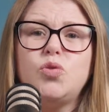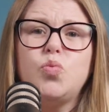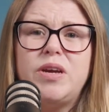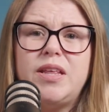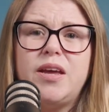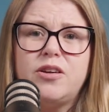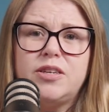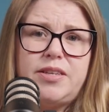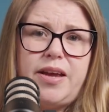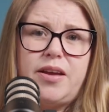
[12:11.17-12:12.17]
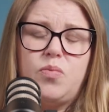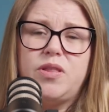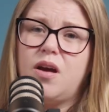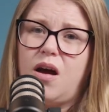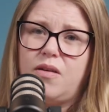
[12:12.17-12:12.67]
to really understand
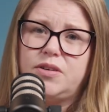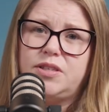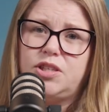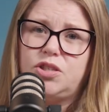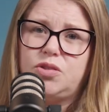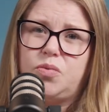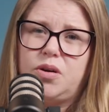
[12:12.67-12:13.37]
what the conversations